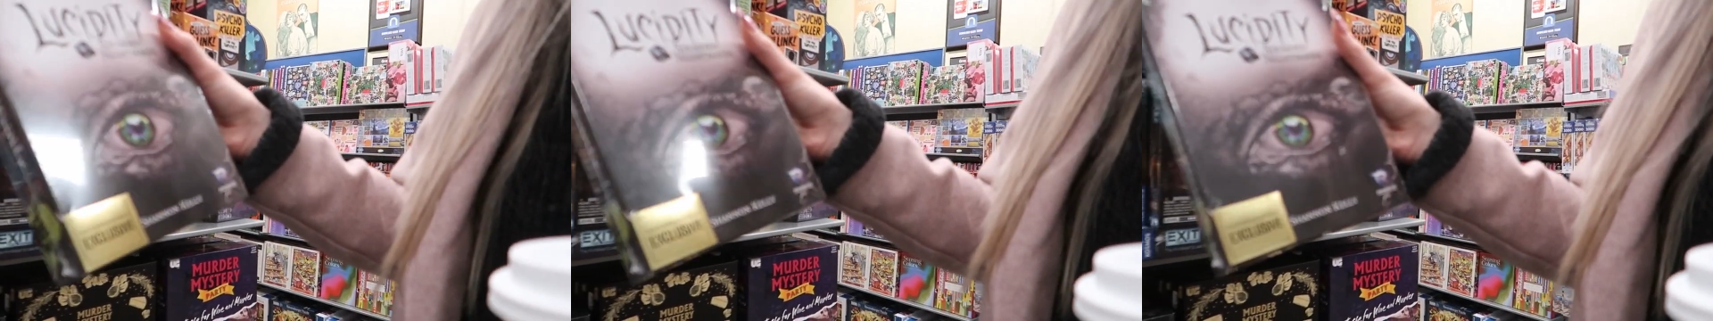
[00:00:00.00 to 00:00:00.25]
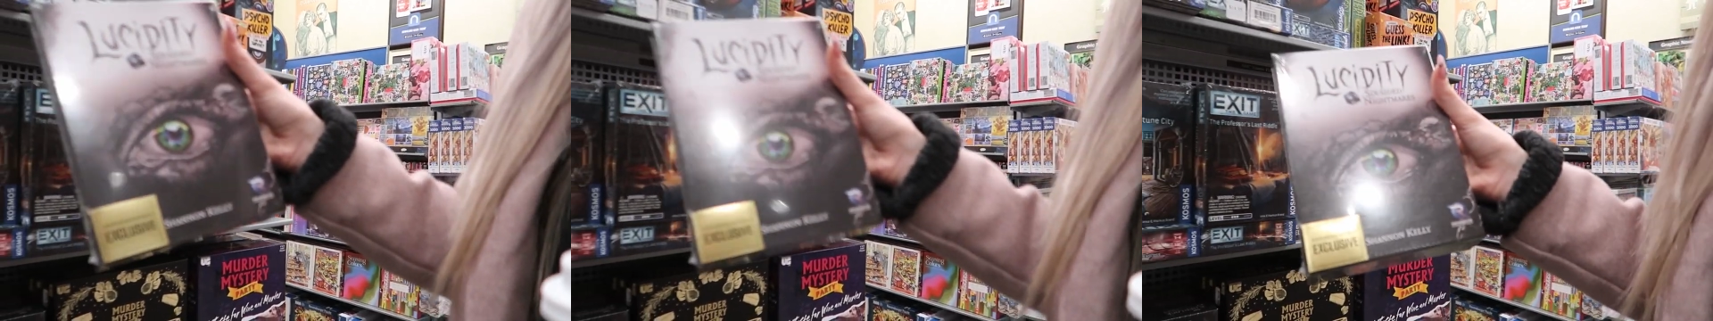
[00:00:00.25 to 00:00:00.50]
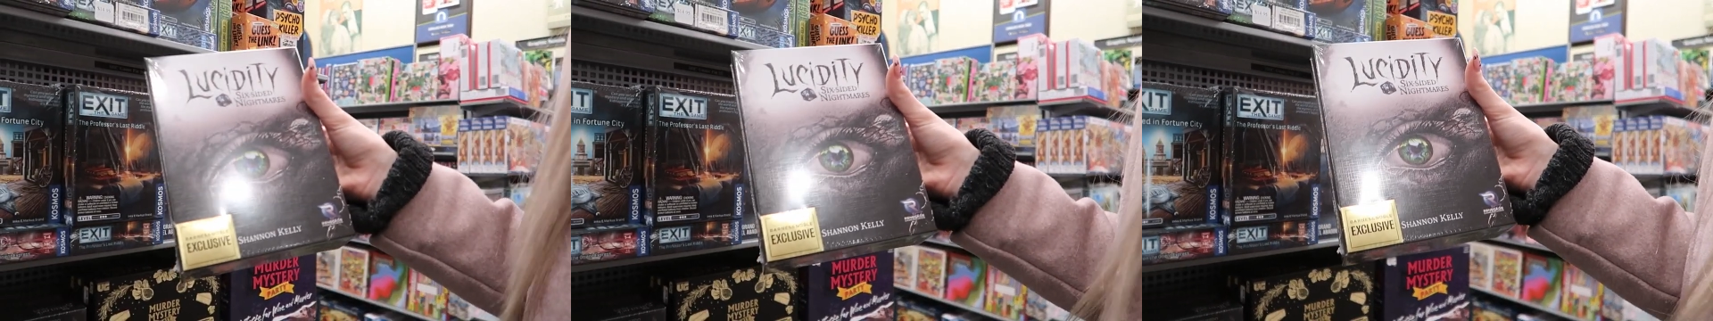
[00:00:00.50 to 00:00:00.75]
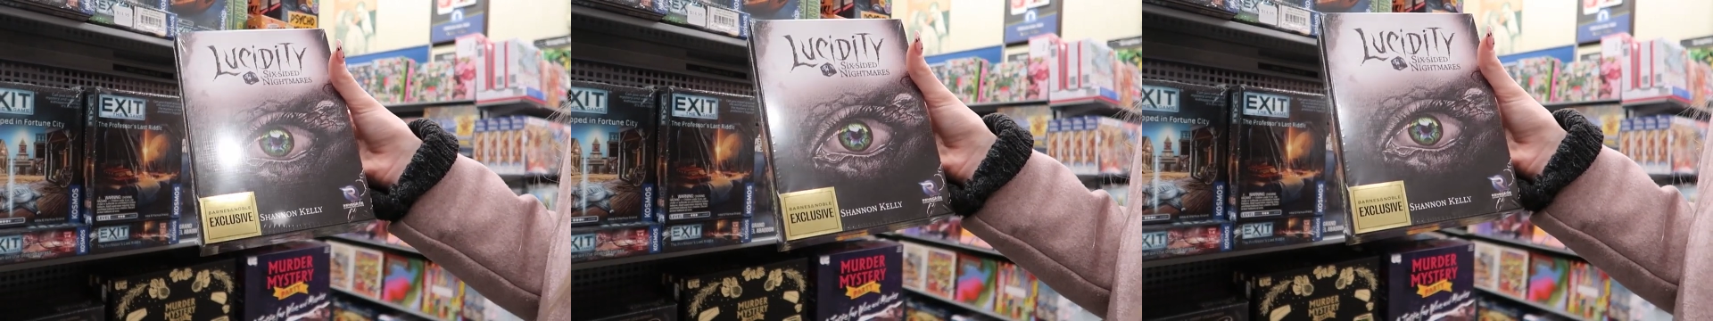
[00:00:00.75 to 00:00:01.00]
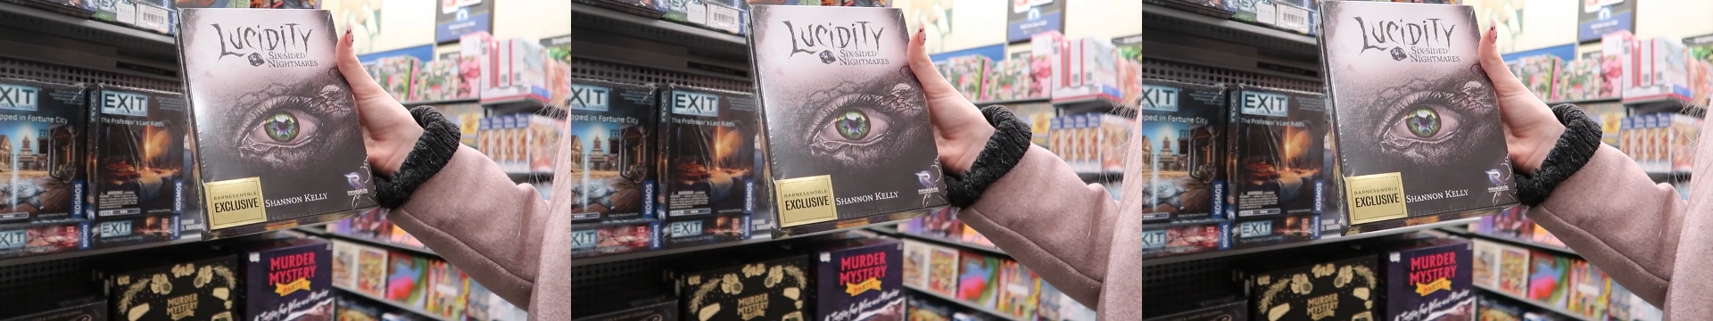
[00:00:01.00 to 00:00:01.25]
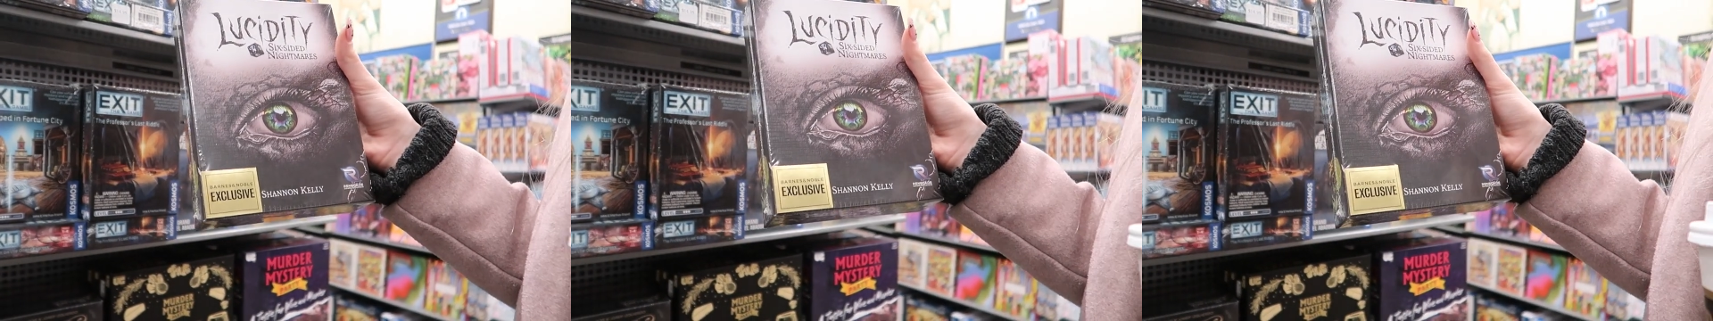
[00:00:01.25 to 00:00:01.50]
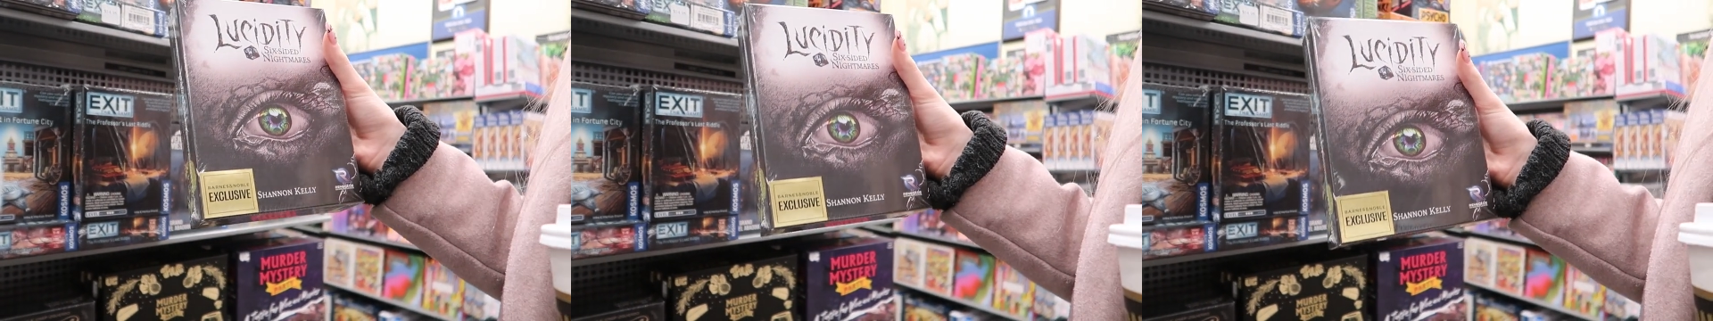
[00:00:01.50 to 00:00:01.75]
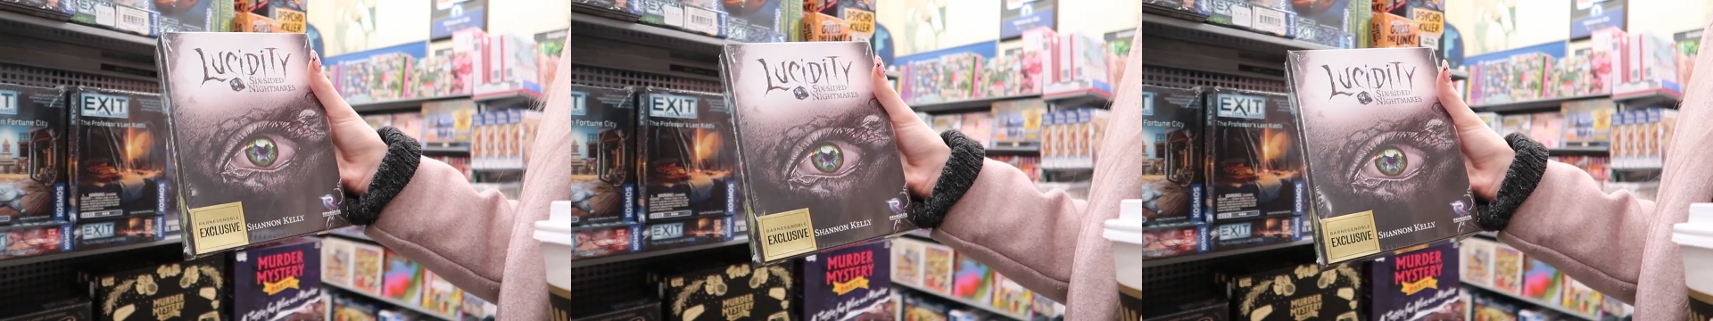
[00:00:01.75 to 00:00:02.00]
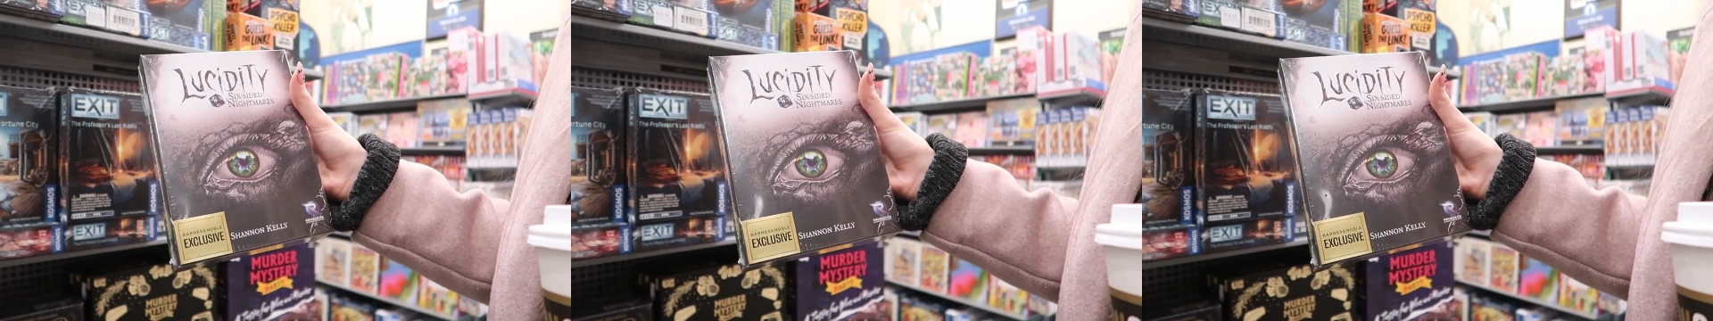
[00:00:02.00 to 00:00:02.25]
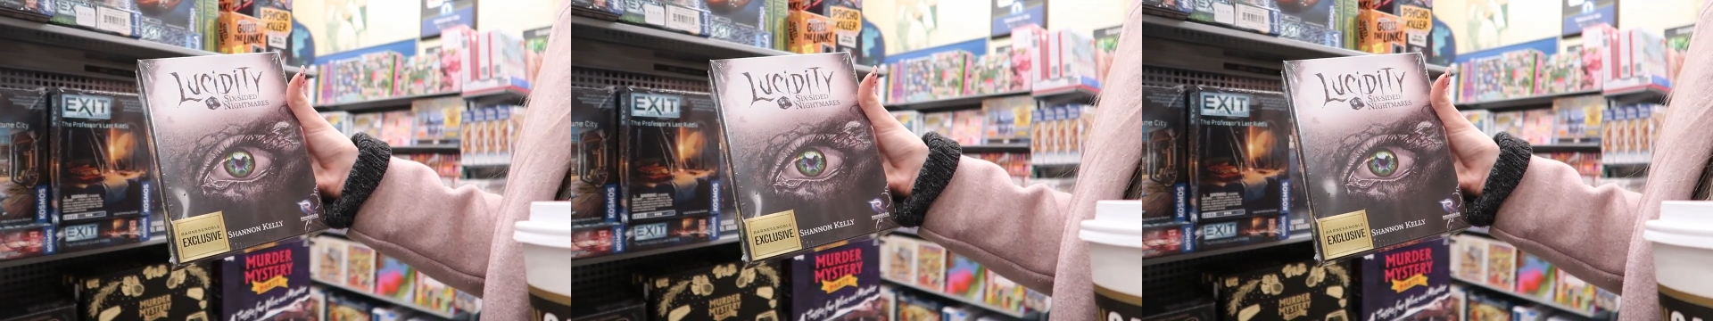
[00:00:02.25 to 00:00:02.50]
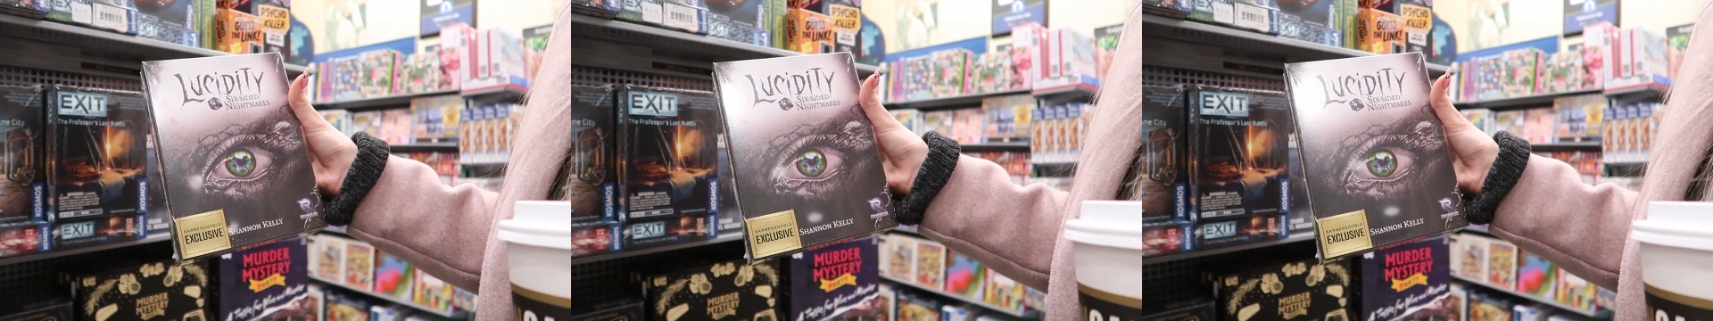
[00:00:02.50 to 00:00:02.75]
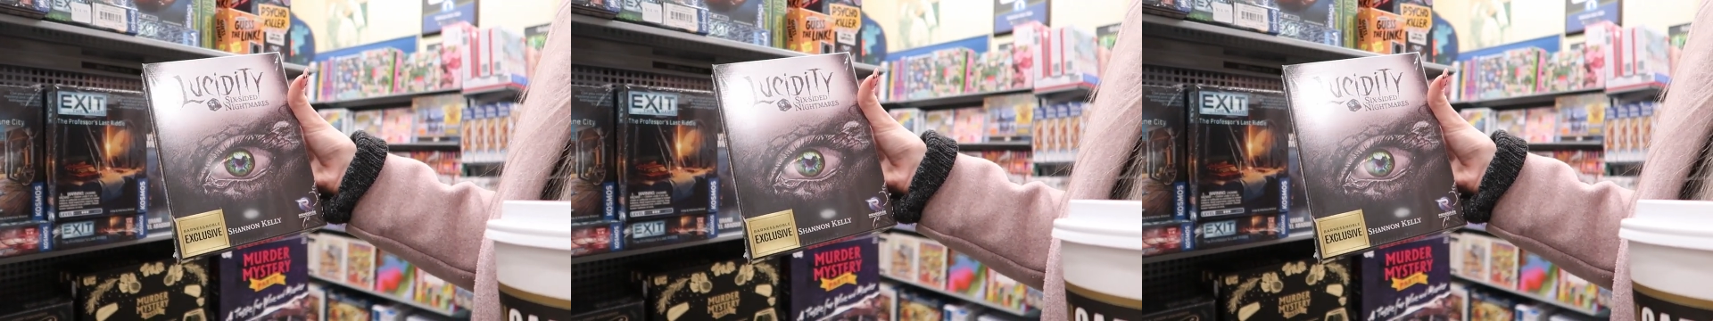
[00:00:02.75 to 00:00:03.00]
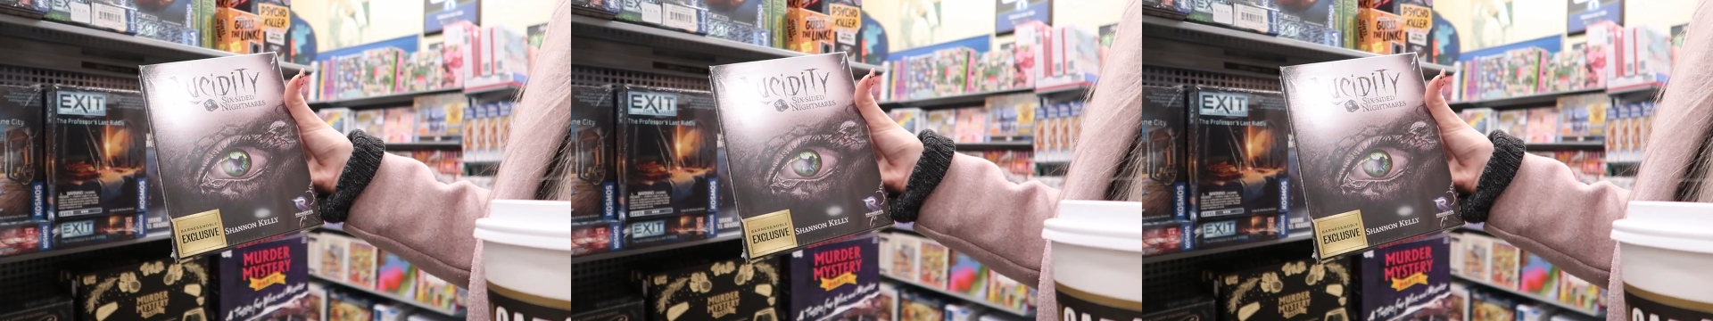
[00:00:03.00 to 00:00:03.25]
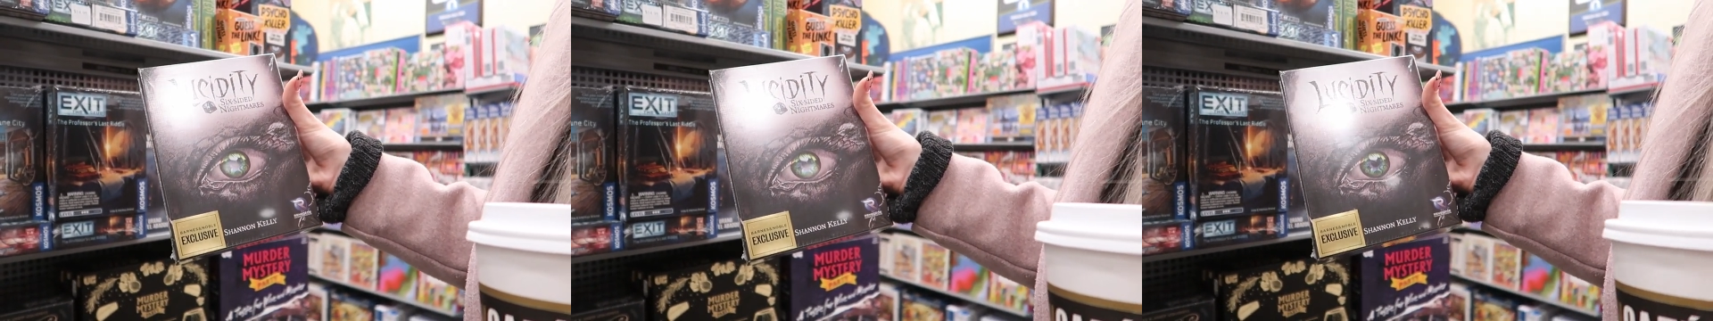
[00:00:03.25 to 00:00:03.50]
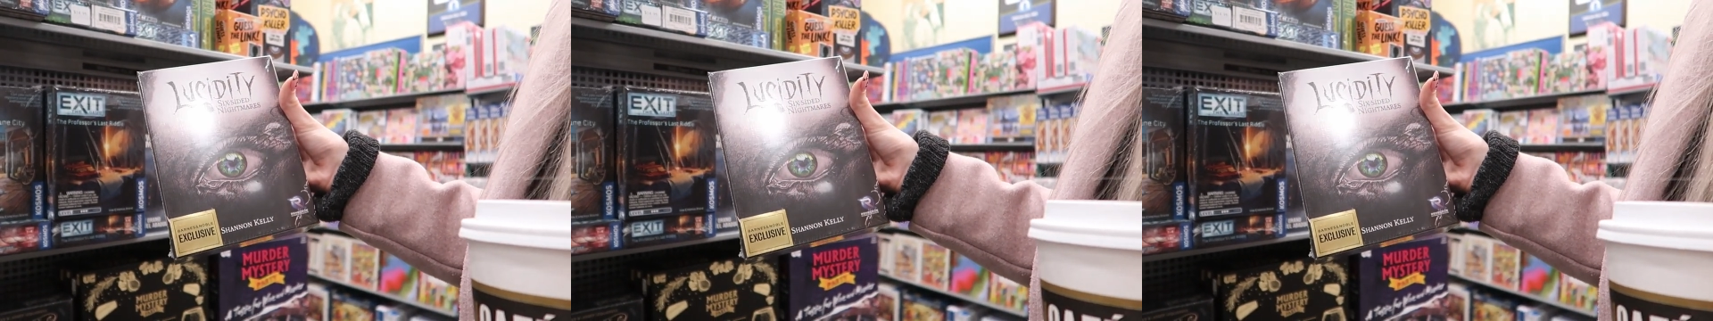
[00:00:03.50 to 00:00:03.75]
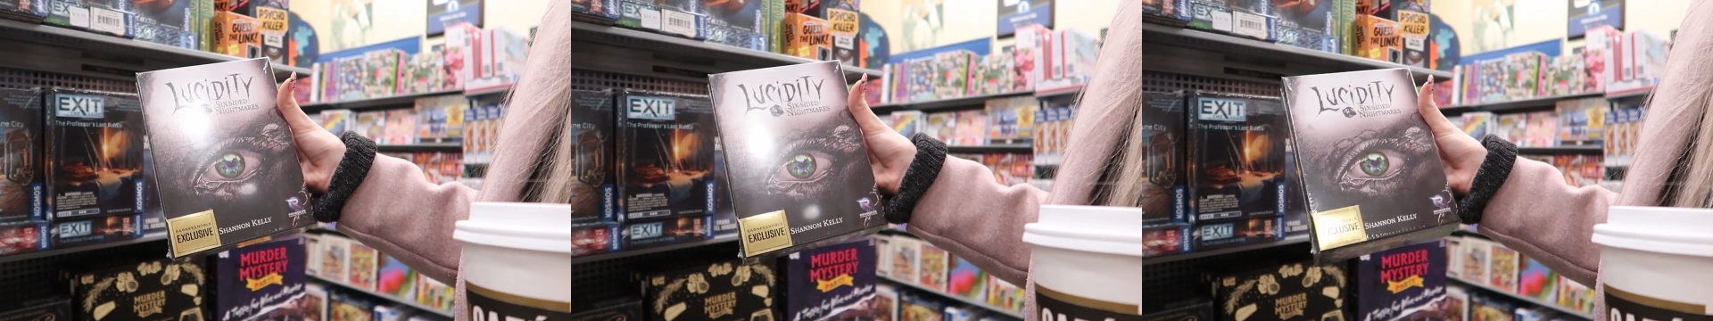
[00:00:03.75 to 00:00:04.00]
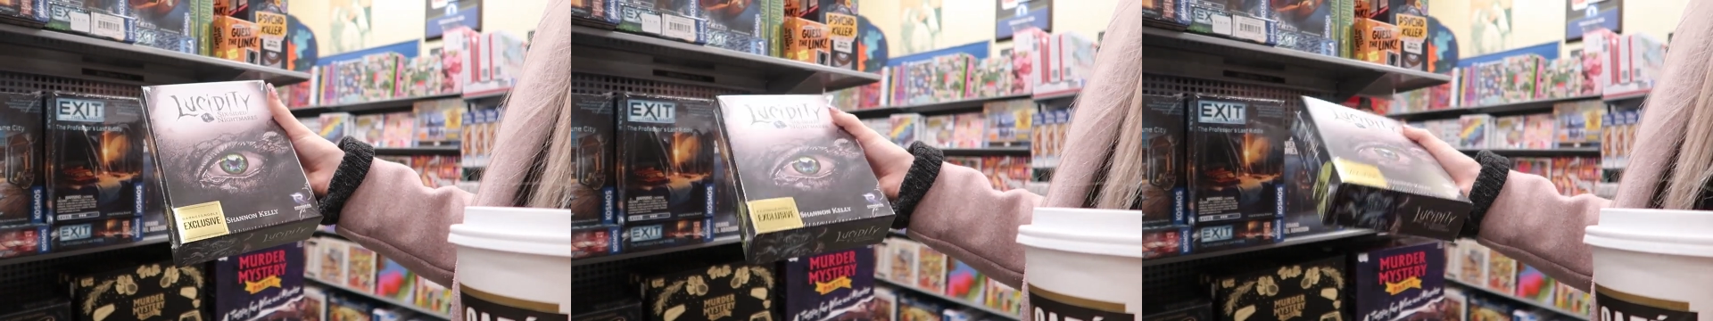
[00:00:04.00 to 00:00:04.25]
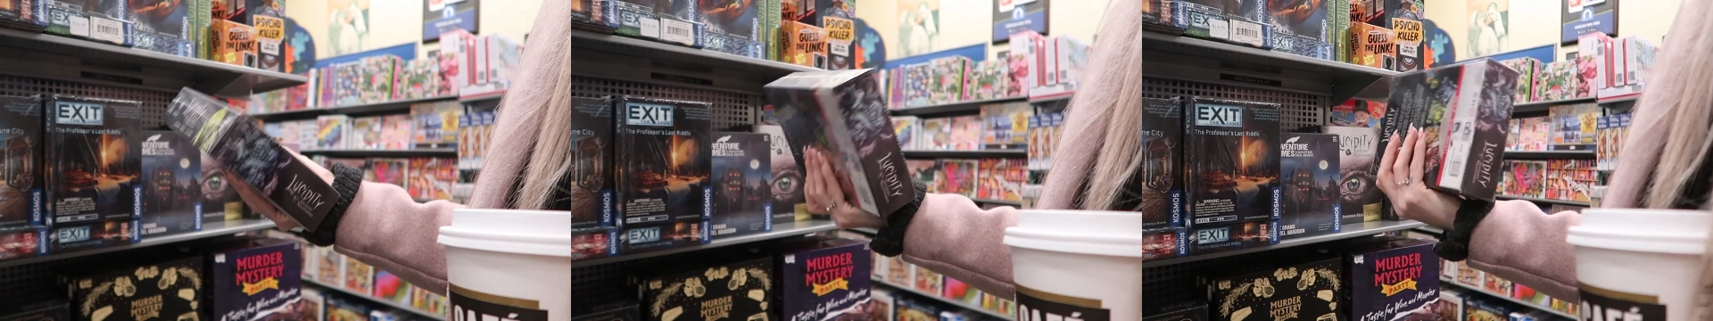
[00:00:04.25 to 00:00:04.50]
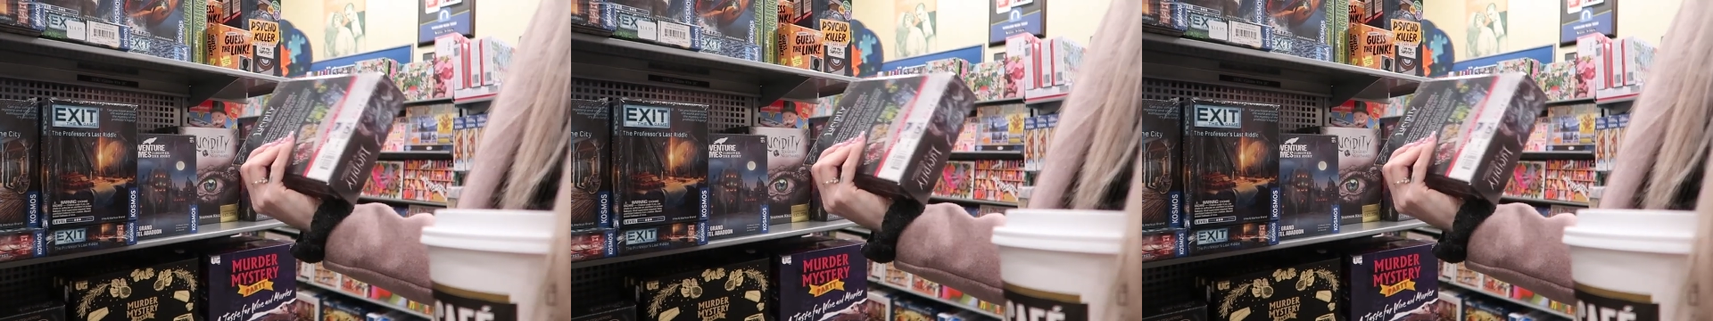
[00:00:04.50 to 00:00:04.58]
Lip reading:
Nobody's mouth can be seen.